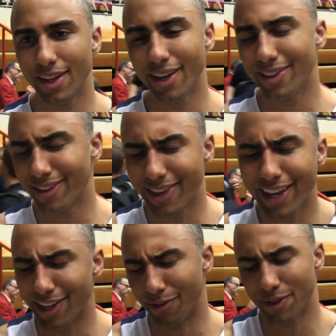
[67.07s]
Yeah,
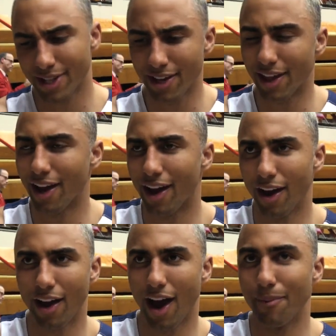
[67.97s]
thank you for saying that.
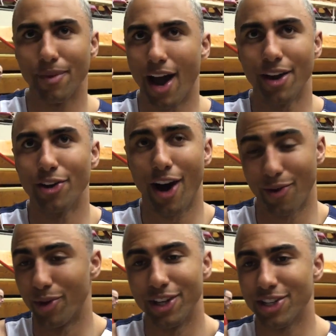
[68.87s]
Uh, I'm I don't know. I
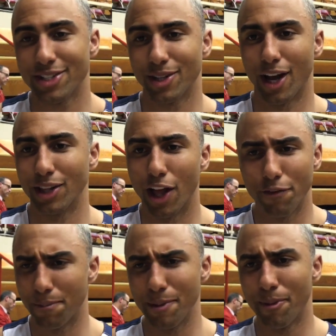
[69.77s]
really just I
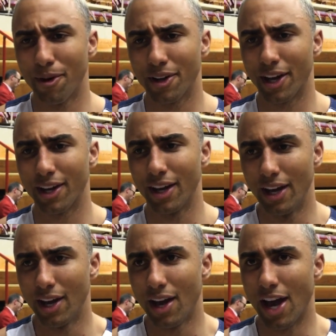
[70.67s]
love people and I,
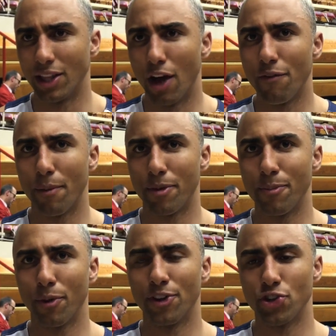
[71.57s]
I love that
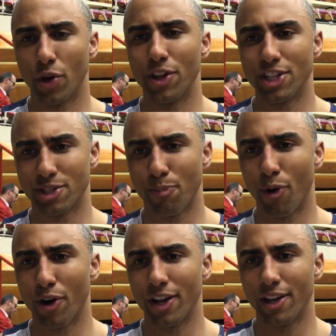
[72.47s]
people enjoy this
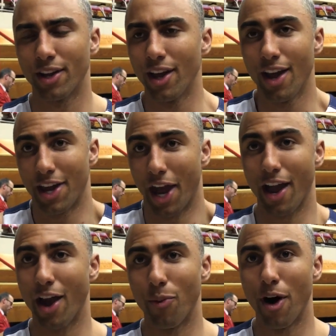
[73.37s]
sport and, and
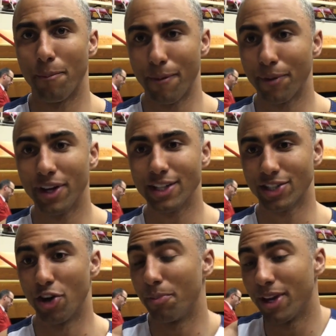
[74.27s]
I, I want people to get
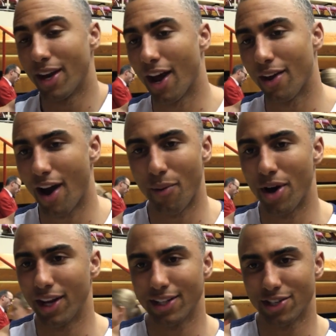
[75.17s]
to know me and I, I
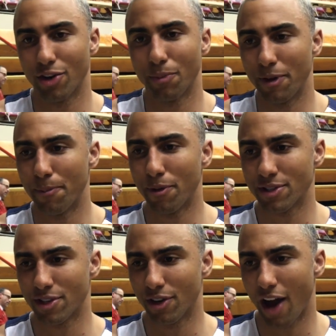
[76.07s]
want to get to know people
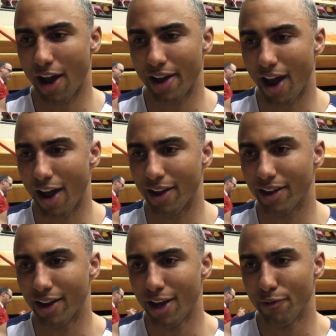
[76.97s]
so I,
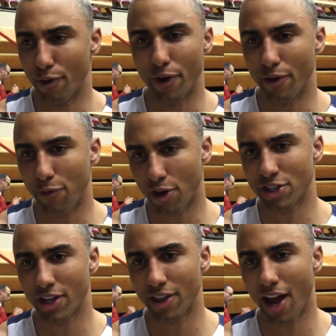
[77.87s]
I feel very
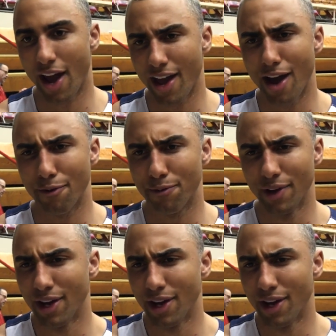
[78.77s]
fortunate that I have